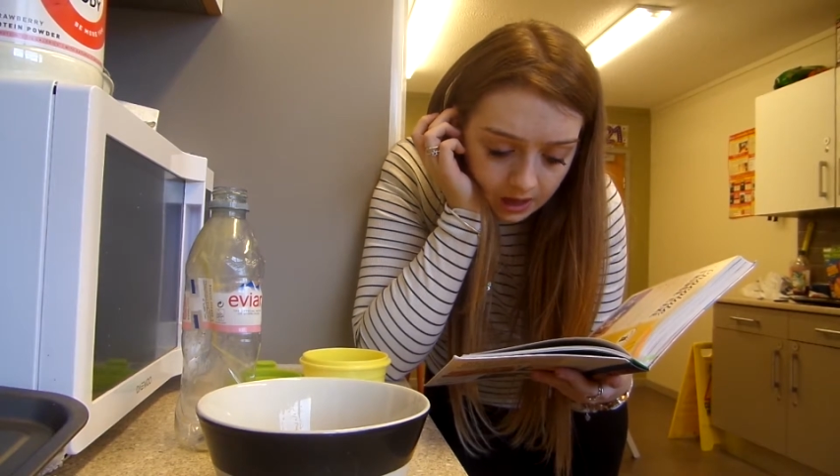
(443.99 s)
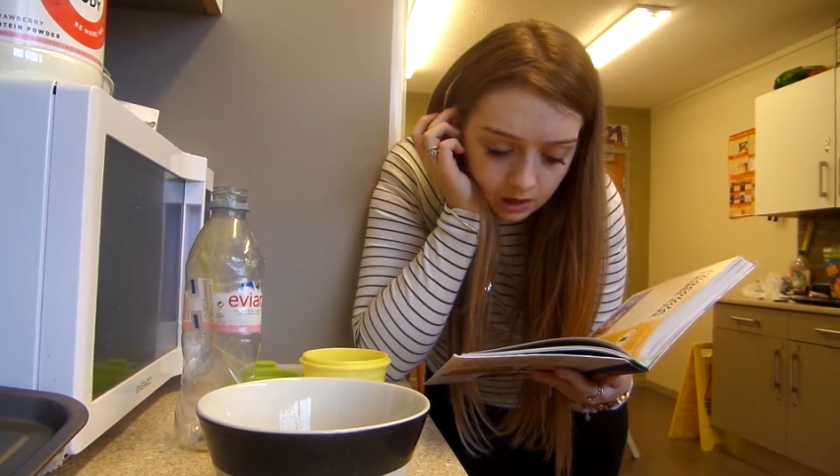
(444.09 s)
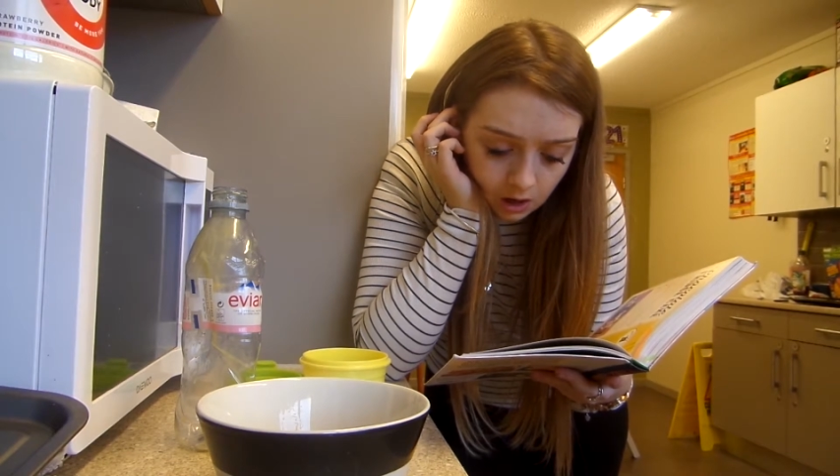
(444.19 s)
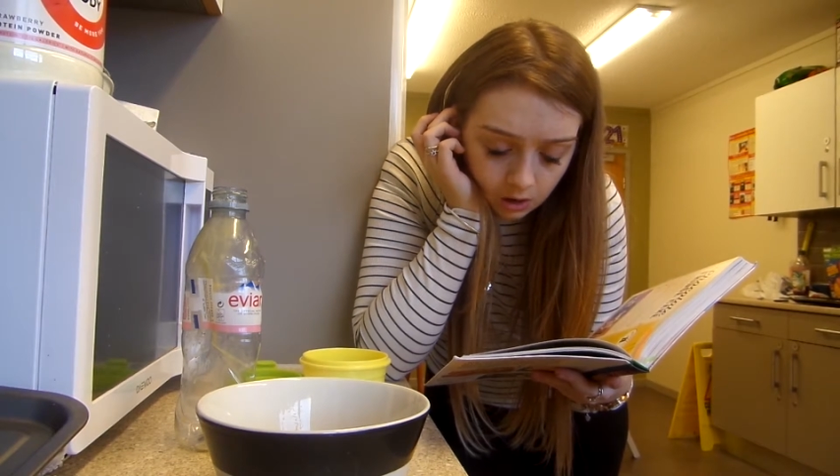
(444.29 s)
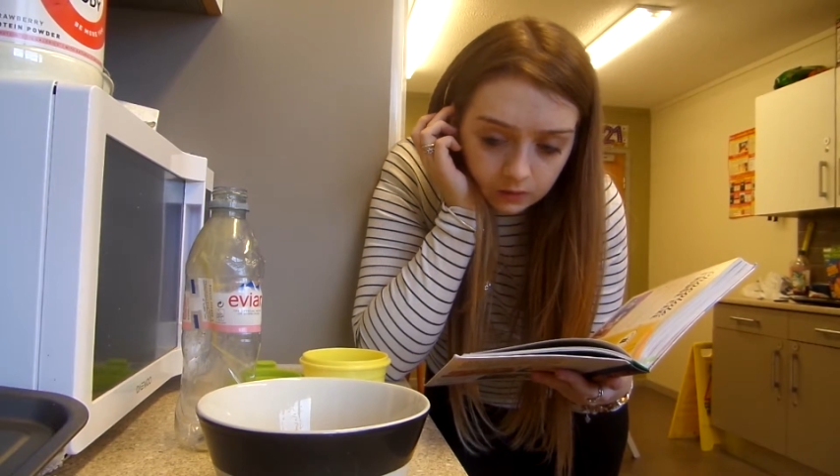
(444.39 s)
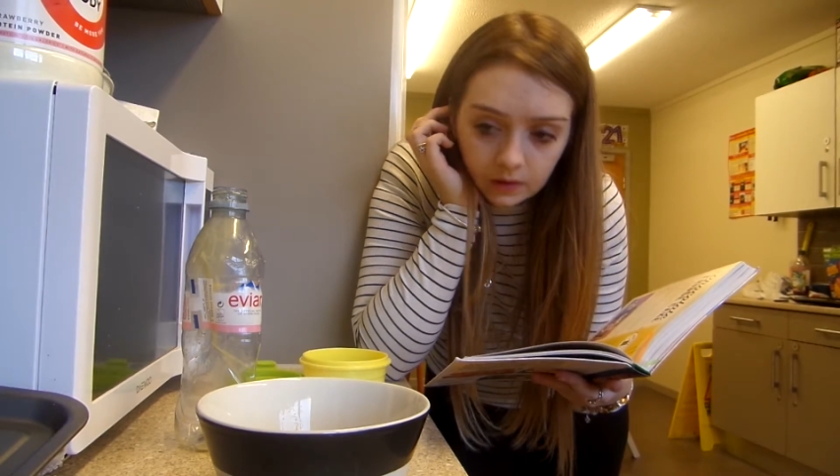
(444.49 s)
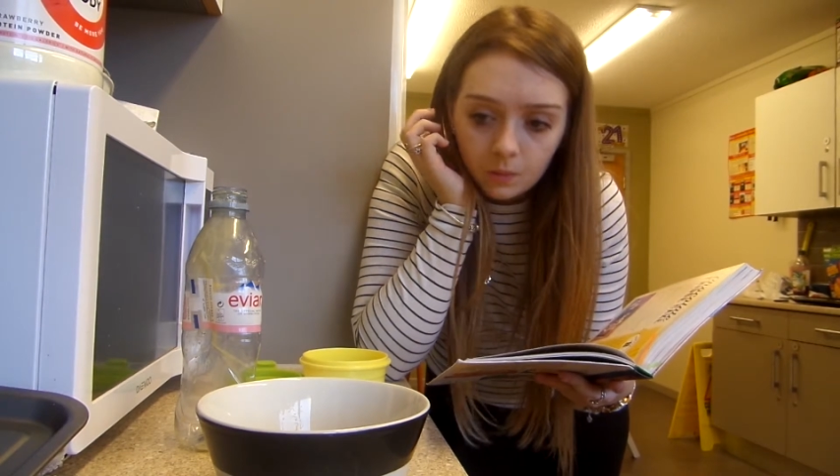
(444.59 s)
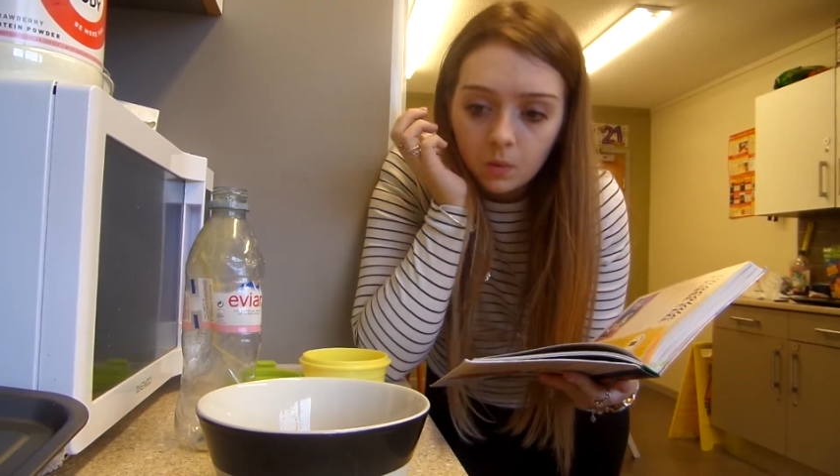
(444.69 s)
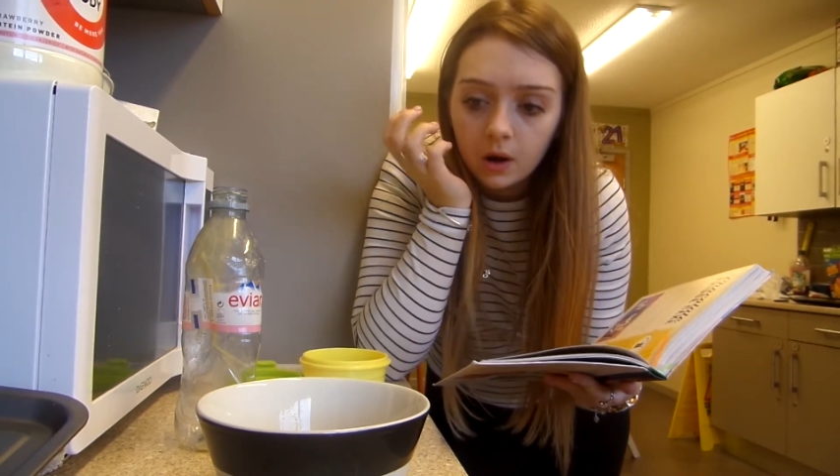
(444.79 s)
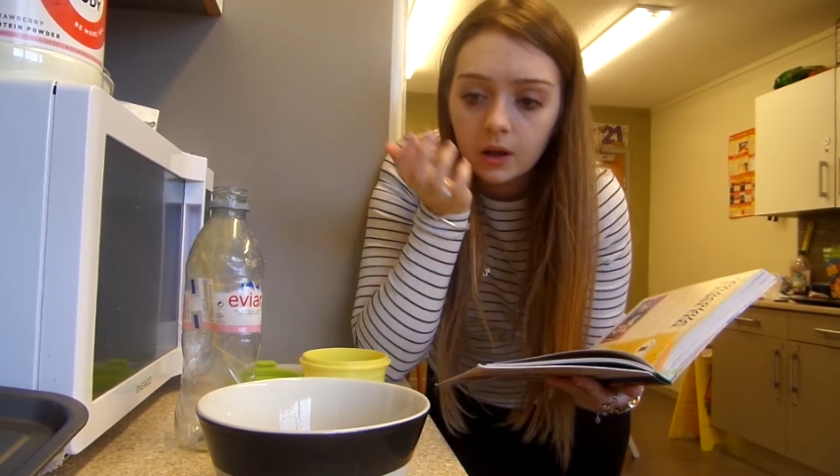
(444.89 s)
egg yolks
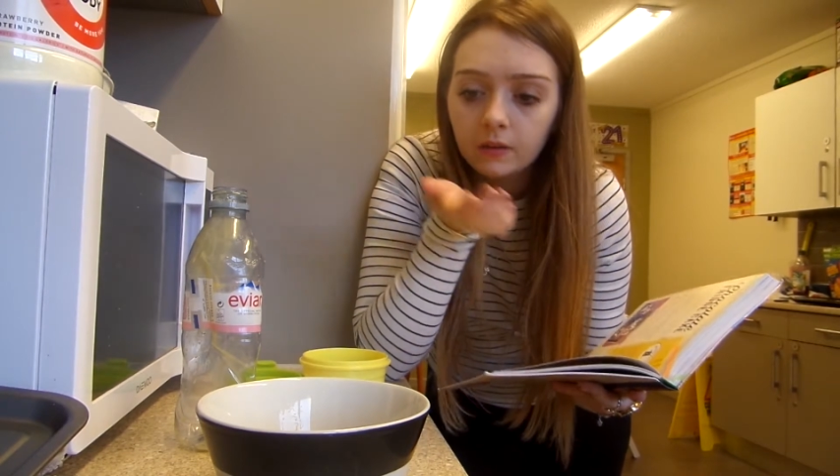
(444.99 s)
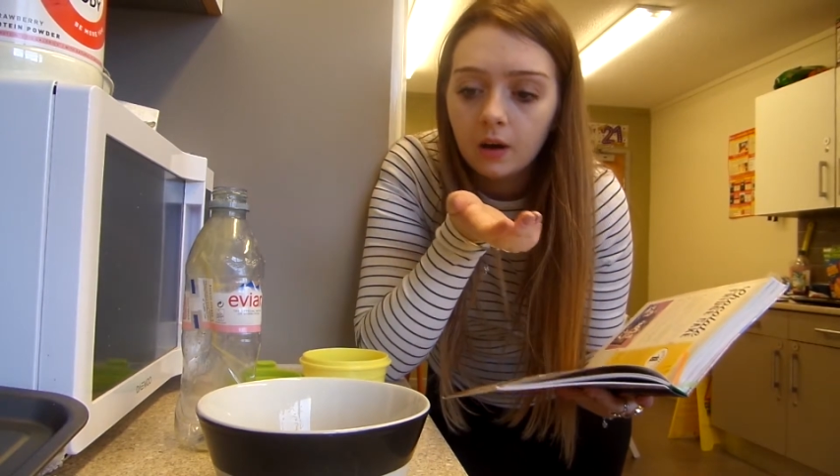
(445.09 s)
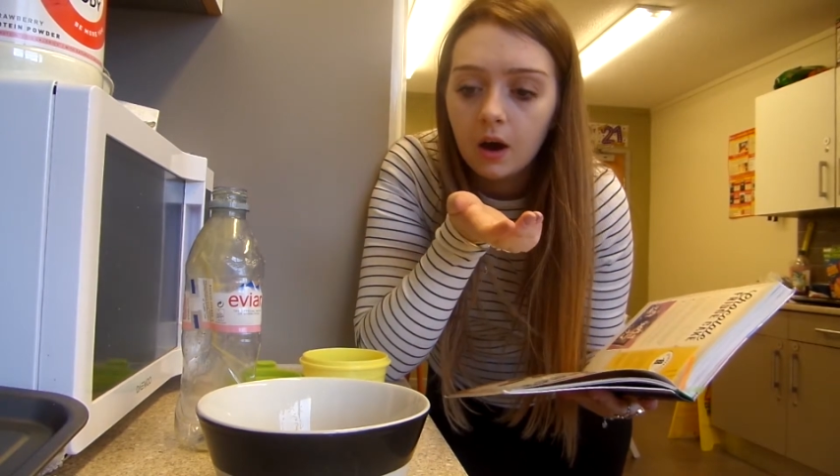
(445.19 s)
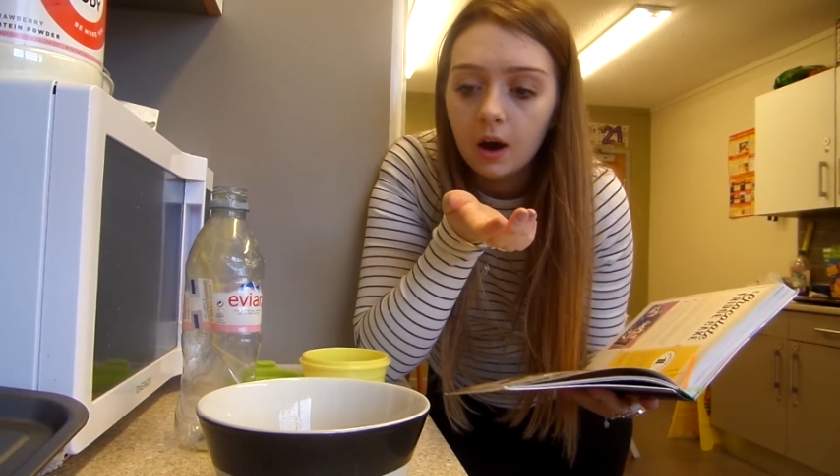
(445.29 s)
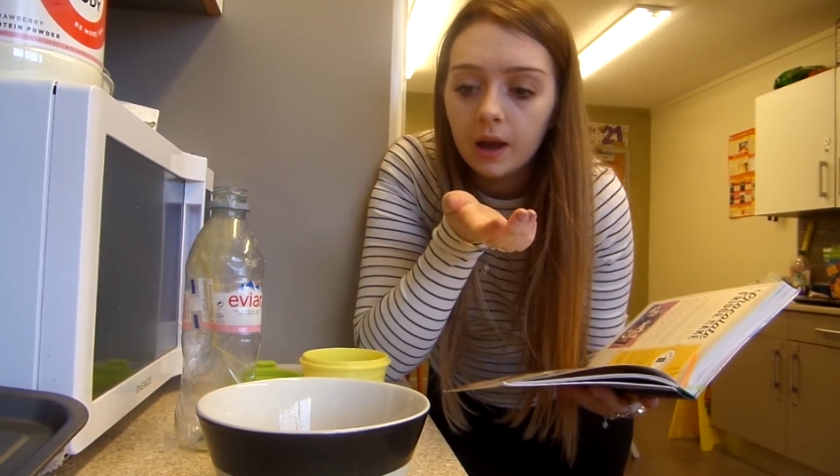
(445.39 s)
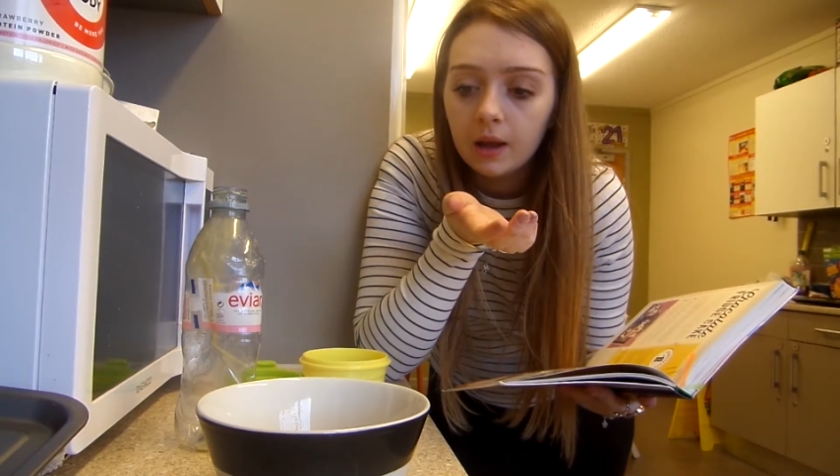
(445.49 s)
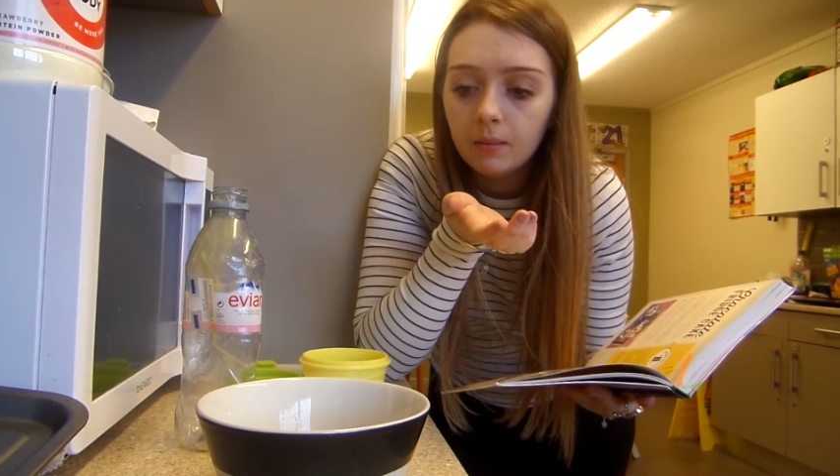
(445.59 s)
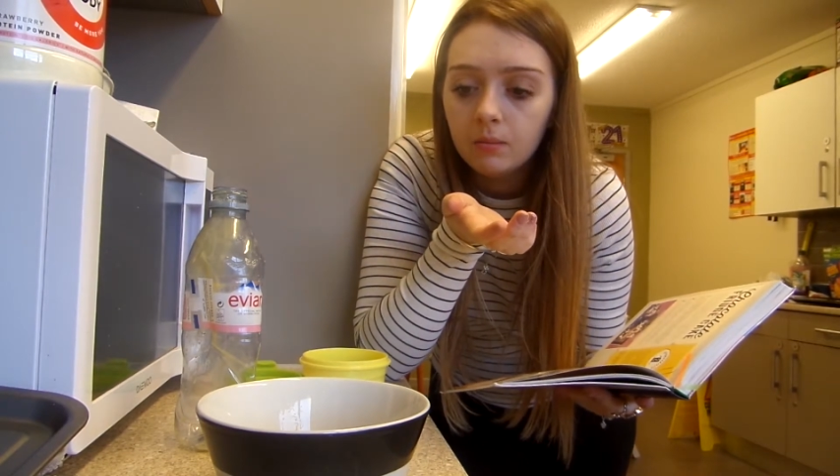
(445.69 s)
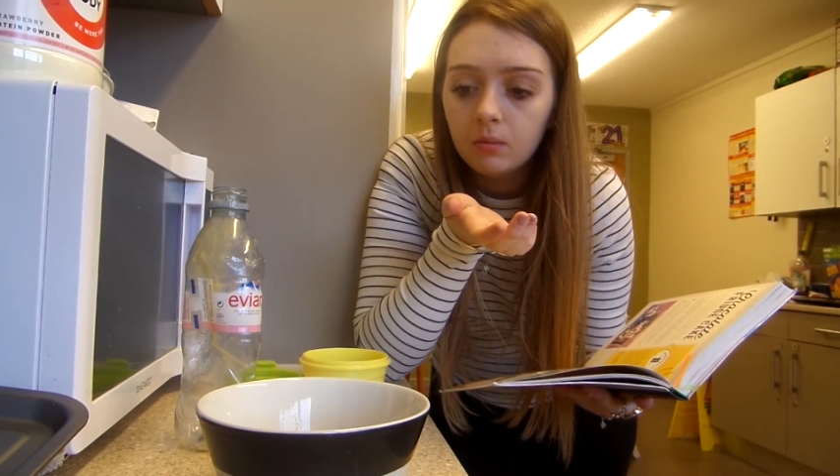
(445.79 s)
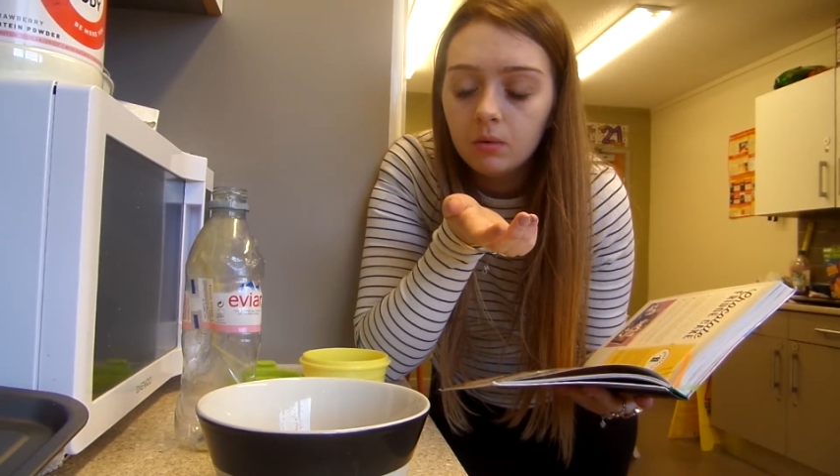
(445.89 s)
in one at a
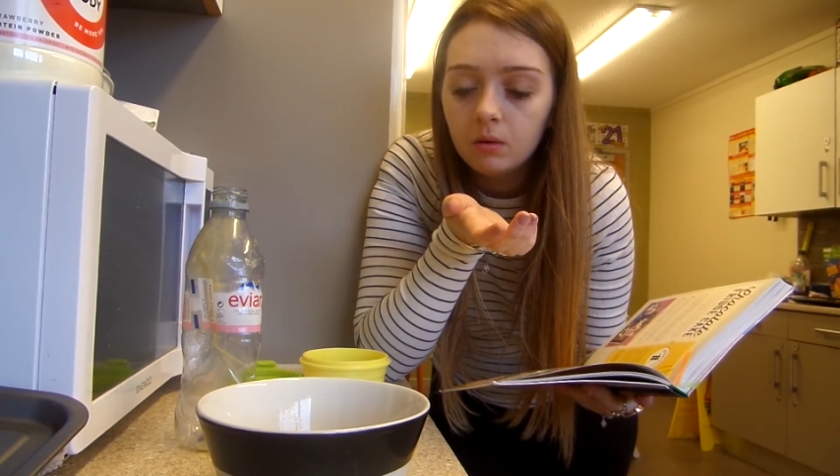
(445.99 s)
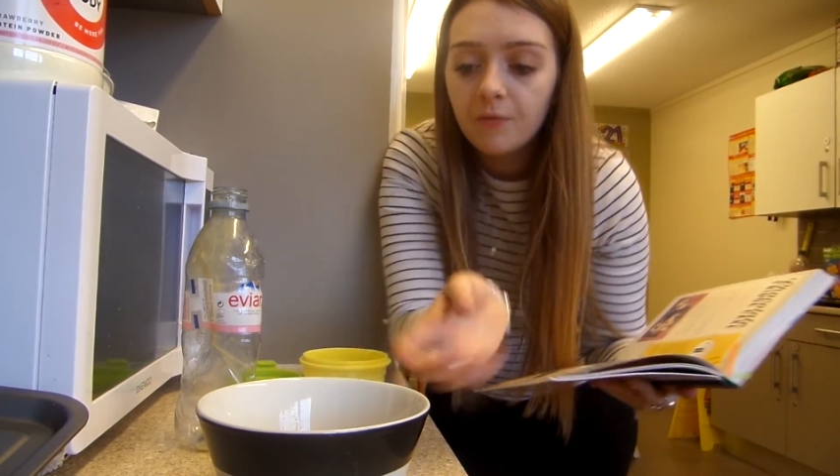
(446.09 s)
time.